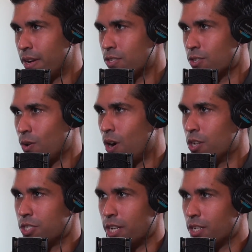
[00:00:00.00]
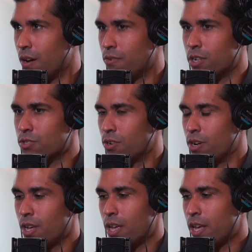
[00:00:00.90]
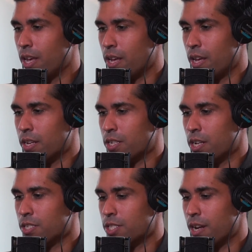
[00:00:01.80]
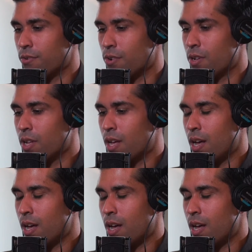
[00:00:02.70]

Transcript: Yeah. So on-chain governance or in general.